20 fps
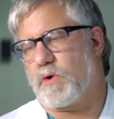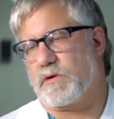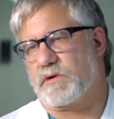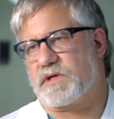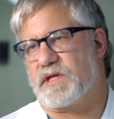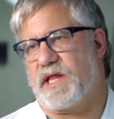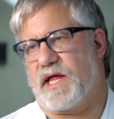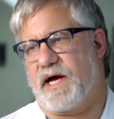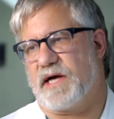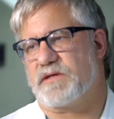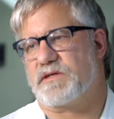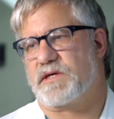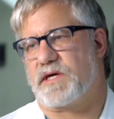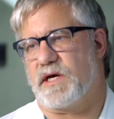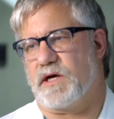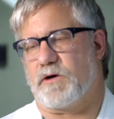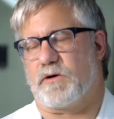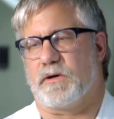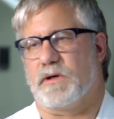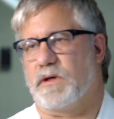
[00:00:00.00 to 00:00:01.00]
world class
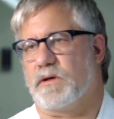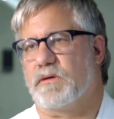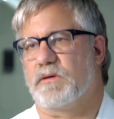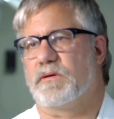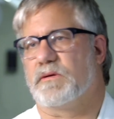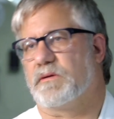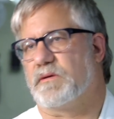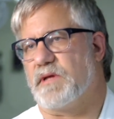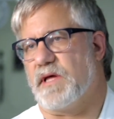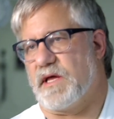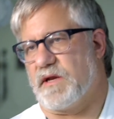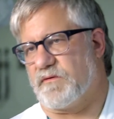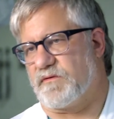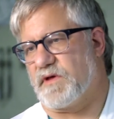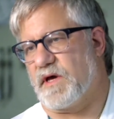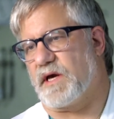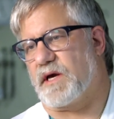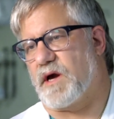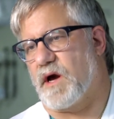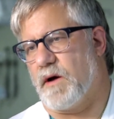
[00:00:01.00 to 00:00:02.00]
care here. That if
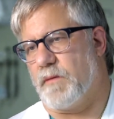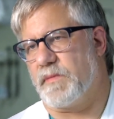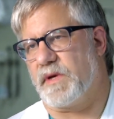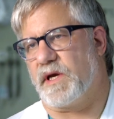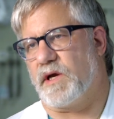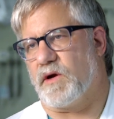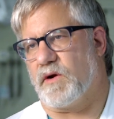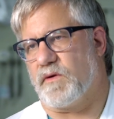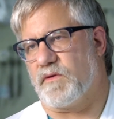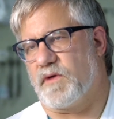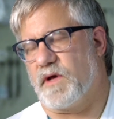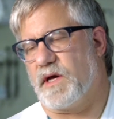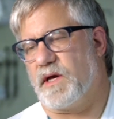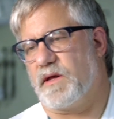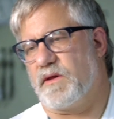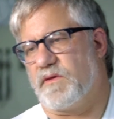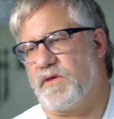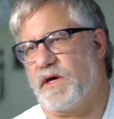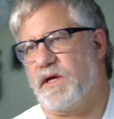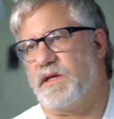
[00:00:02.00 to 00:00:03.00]
they come here,
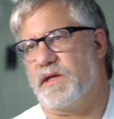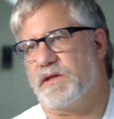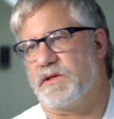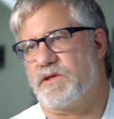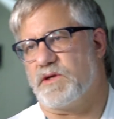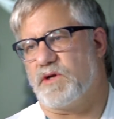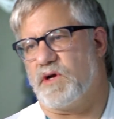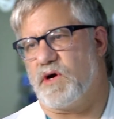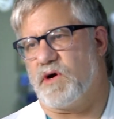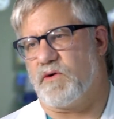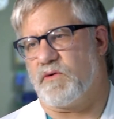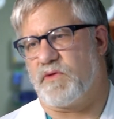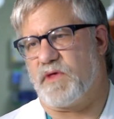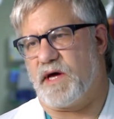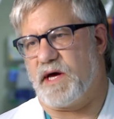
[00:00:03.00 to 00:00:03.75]
they, they need to know